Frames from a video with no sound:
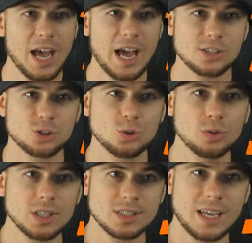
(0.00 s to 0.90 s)
As
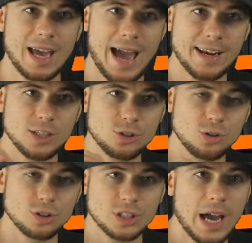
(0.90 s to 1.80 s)
soon as they add it
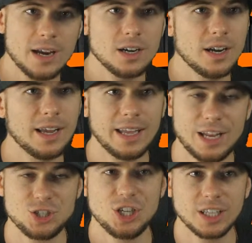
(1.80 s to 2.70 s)
to your tire,
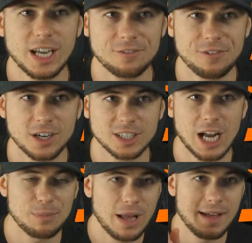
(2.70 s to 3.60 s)
that shit got fucked
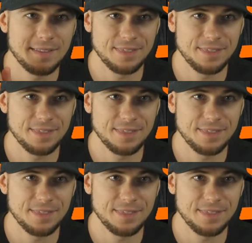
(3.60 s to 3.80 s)
up.